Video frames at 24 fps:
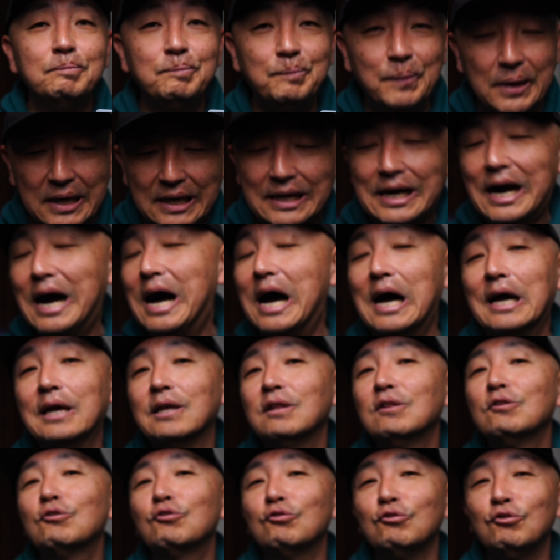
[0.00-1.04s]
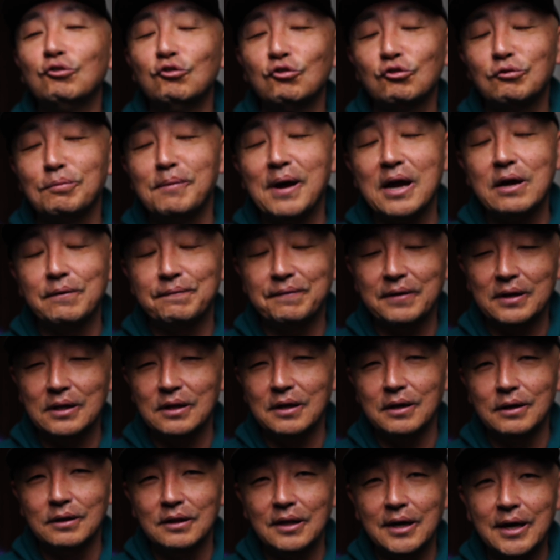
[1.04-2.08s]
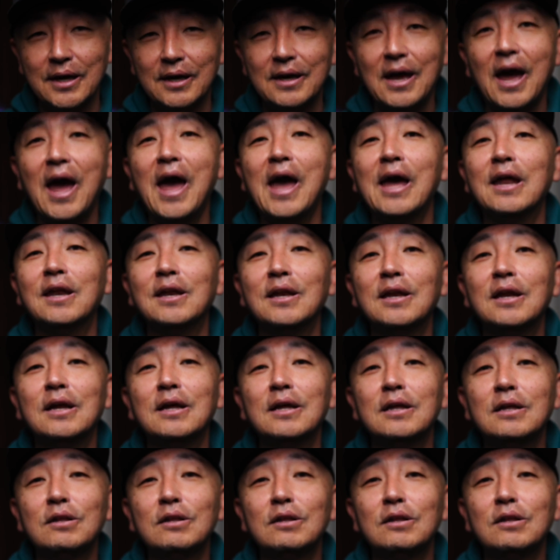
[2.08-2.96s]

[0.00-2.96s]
be kind to use my affiliate link and